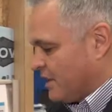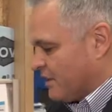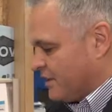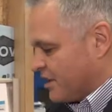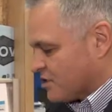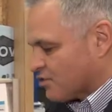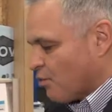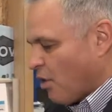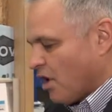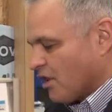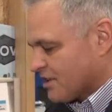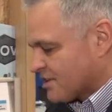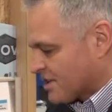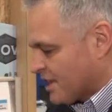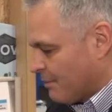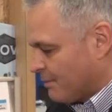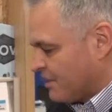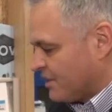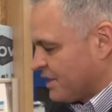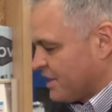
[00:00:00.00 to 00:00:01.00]
This wall
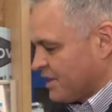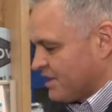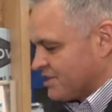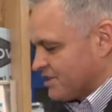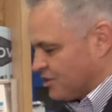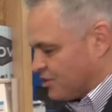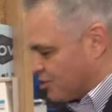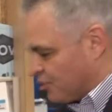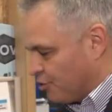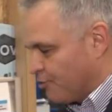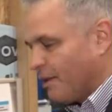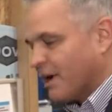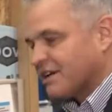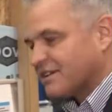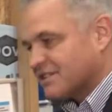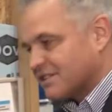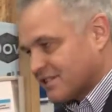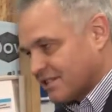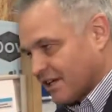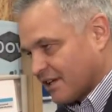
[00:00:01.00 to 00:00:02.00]
assembly is a
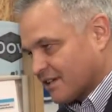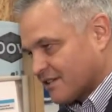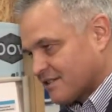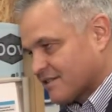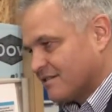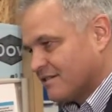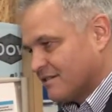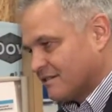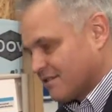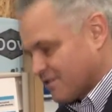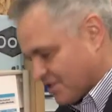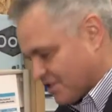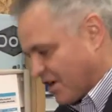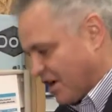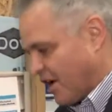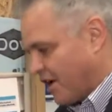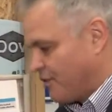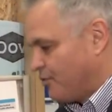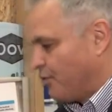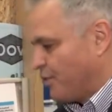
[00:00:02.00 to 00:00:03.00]
2x6
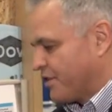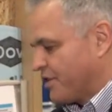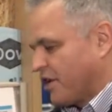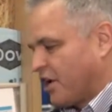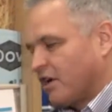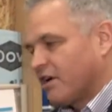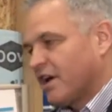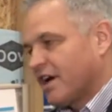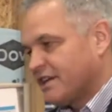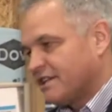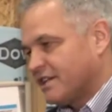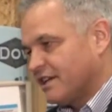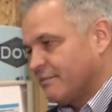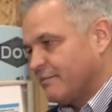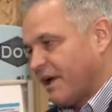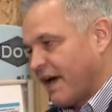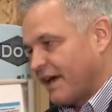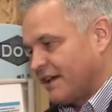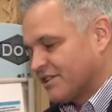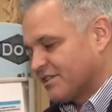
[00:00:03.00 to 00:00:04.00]
stud with an
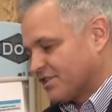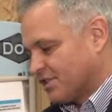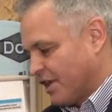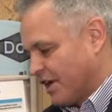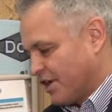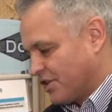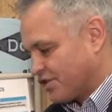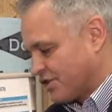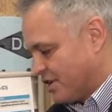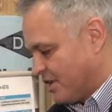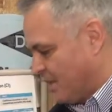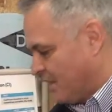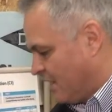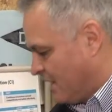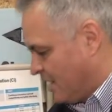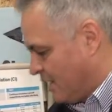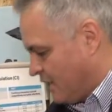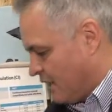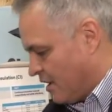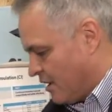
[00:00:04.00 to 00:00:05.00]
R19 bad insulation,
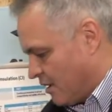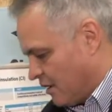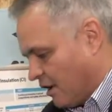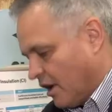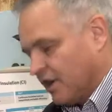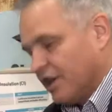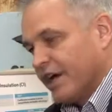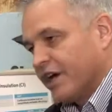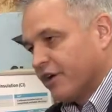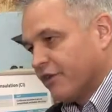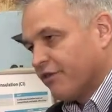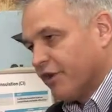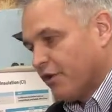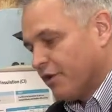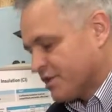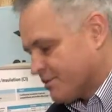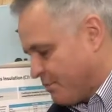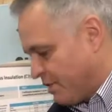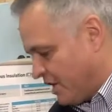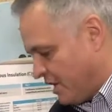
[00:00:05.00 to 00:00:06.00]
a layer of
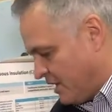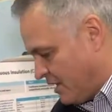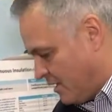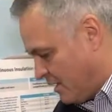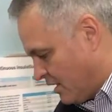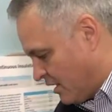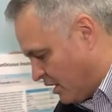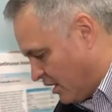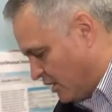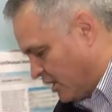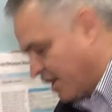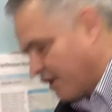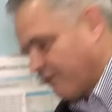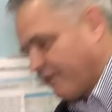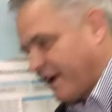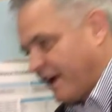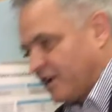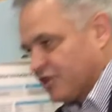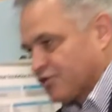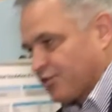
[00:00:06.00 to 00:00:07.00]
OSB, a layer
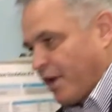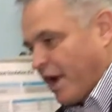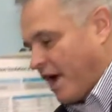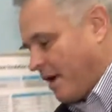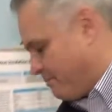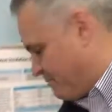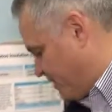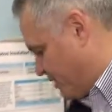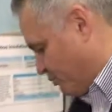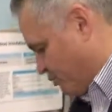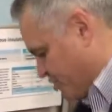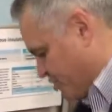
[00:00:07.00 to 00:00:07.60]
of house wrap, and